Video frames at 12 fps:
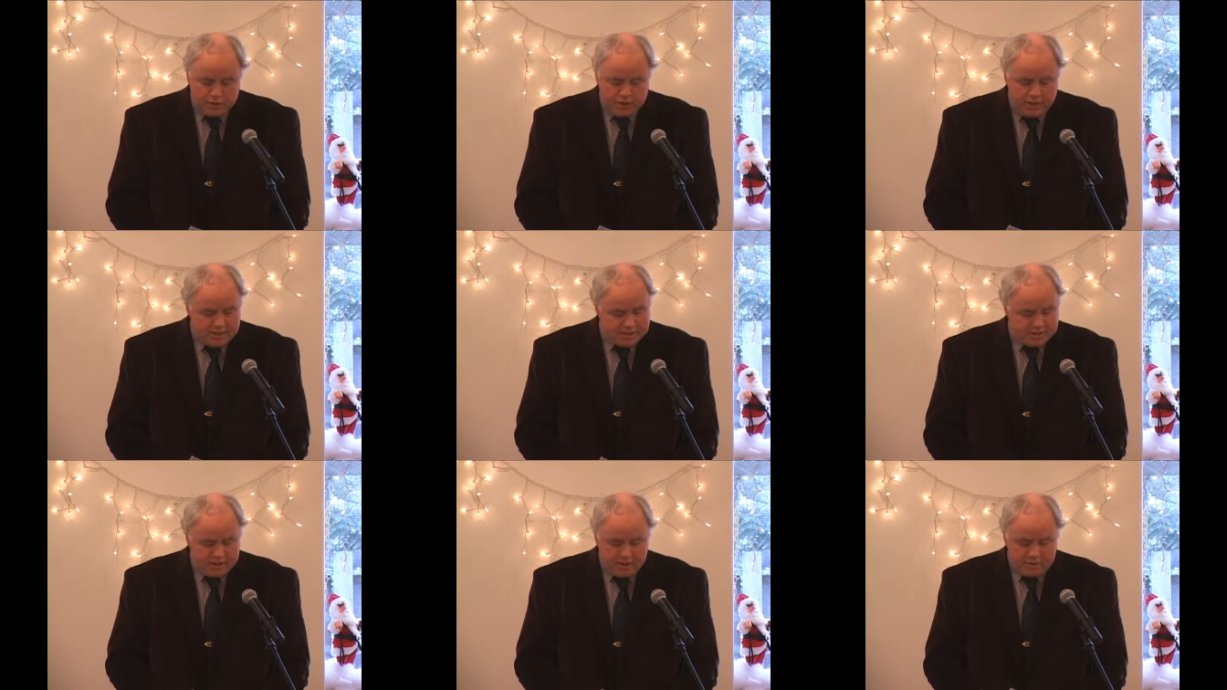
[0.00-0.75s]

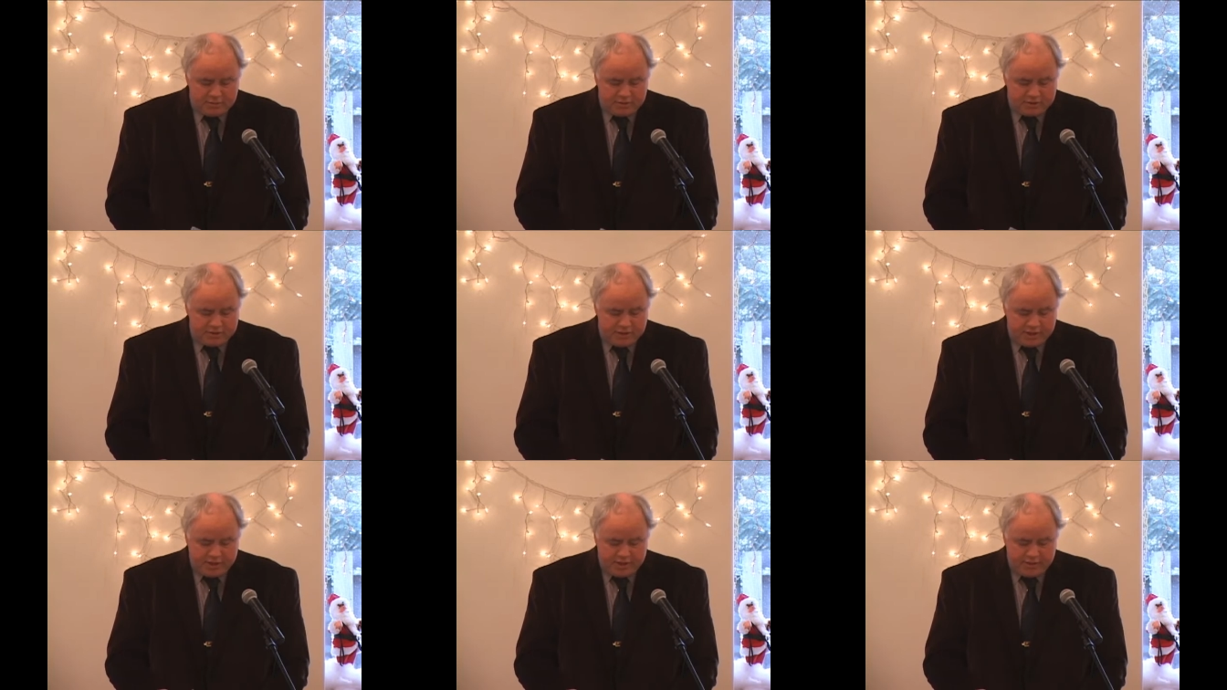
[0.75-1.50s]
next steps,
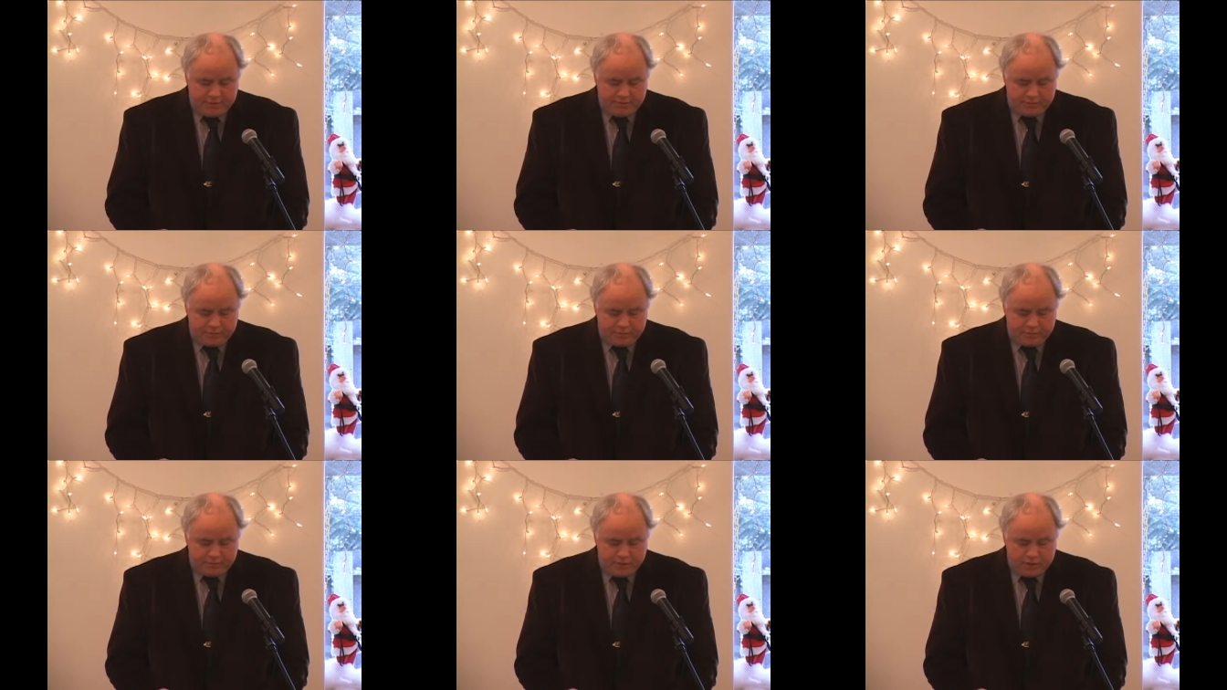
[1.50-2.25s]
uh,
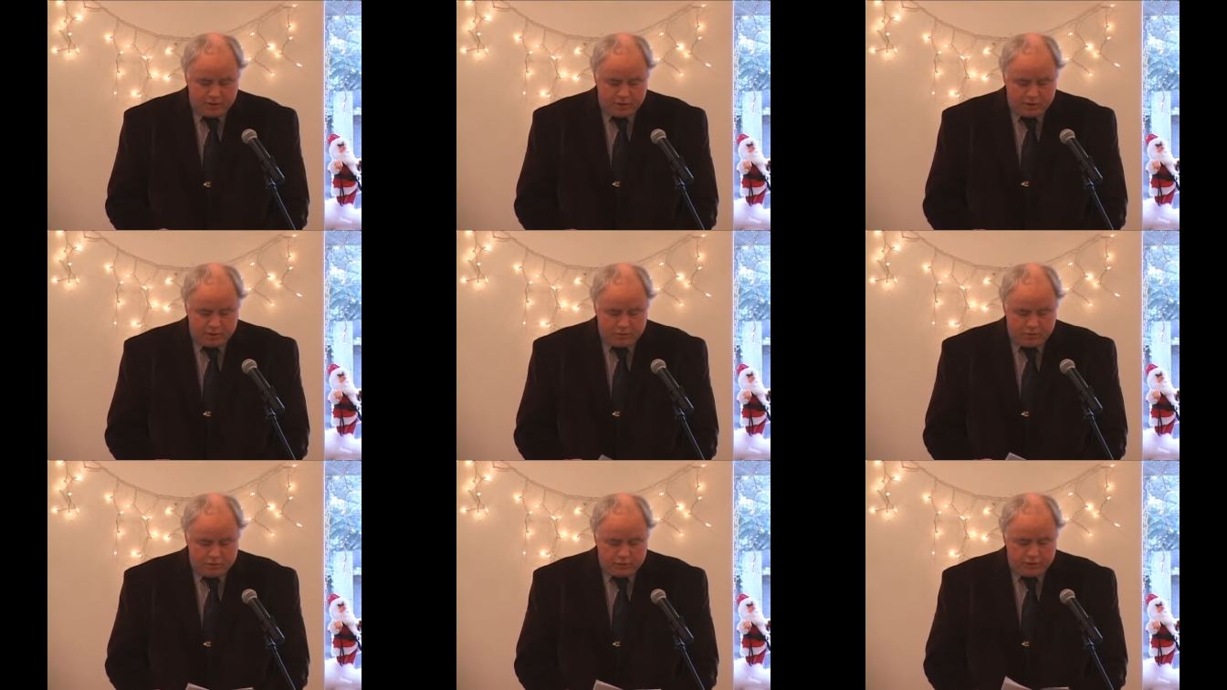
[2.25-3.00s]

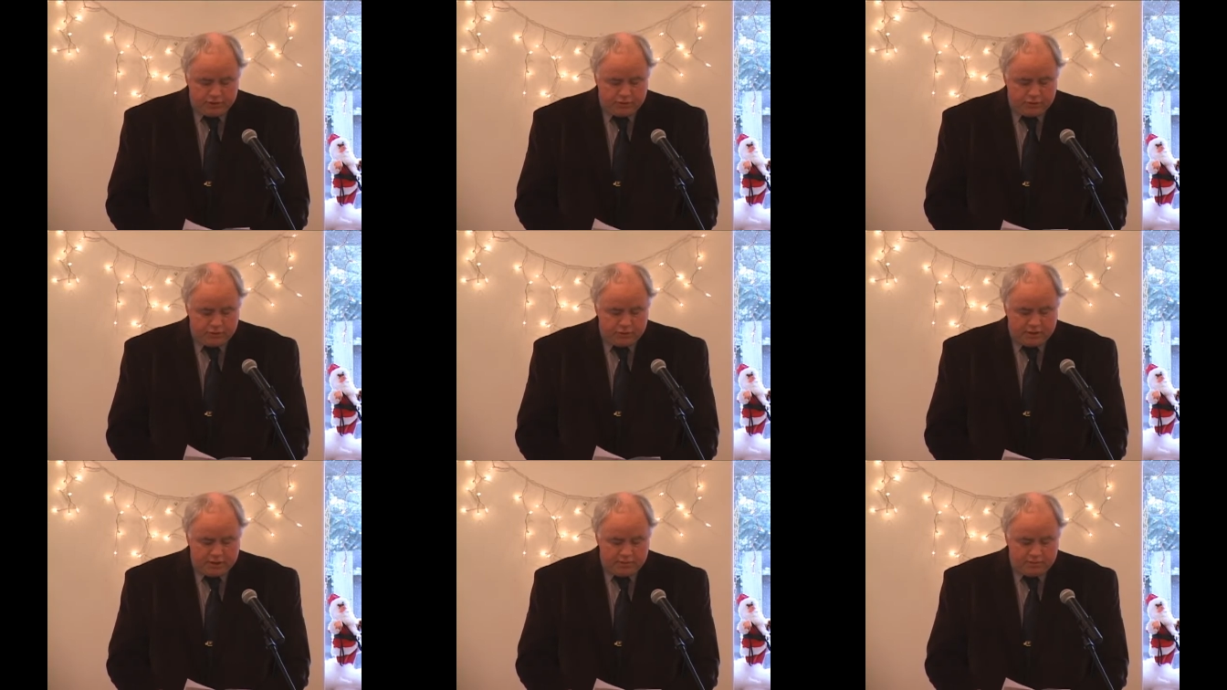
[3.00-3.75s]
we're going
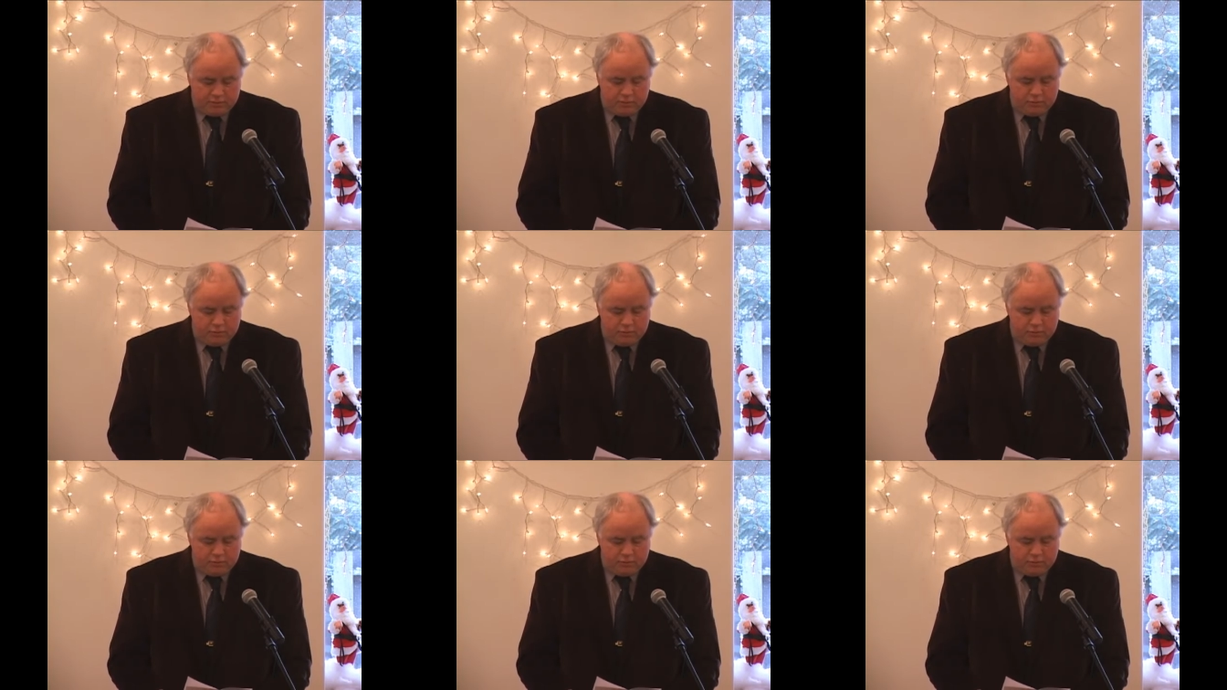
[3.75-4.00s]
to, uh,